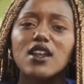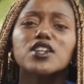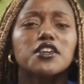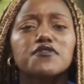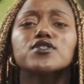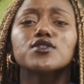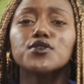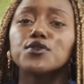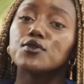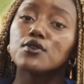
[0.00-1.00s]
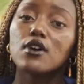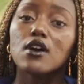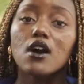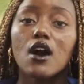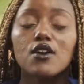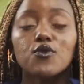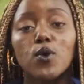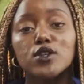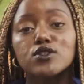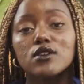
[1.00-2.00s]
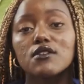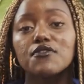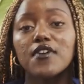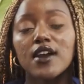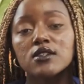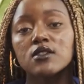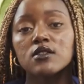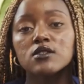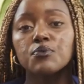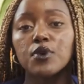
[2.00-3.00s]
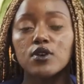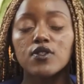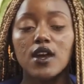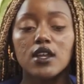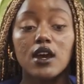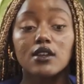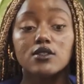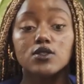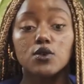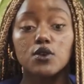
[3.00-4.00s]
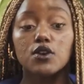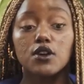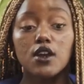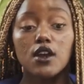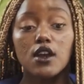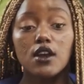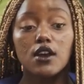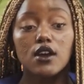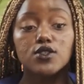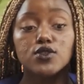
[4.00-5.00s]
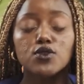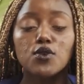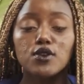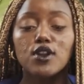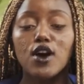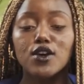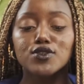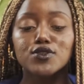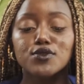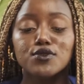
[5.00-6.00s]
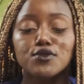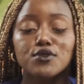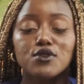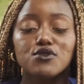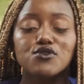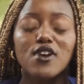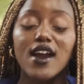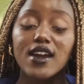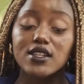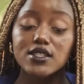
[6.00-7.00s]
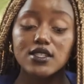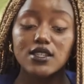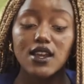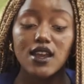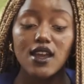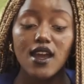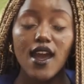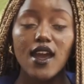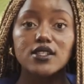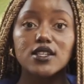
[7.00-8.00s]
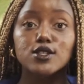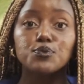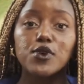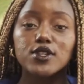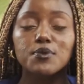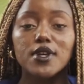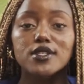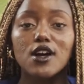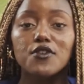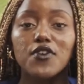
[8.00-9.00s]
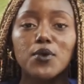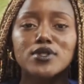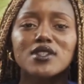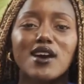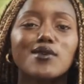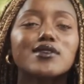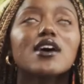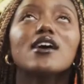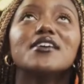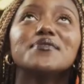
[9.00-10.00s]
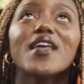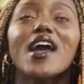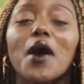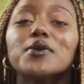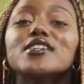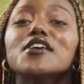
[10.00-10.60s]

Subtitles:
gift to you of what you can find in this book that I took so long to write and express myself. I wasn't